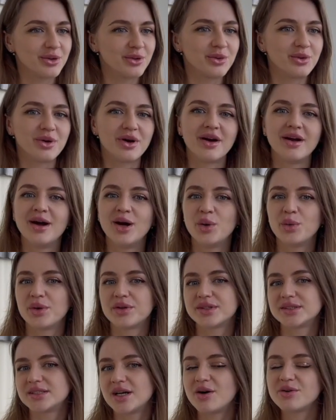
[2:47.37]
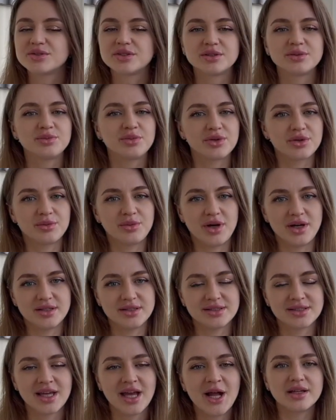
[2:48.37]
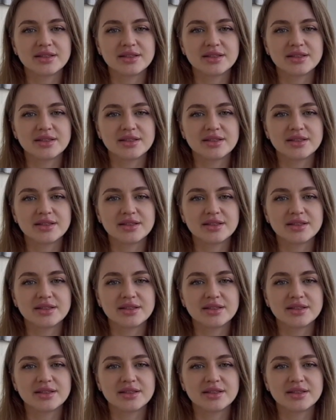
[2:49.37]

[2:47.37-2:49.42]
or 1000 per month.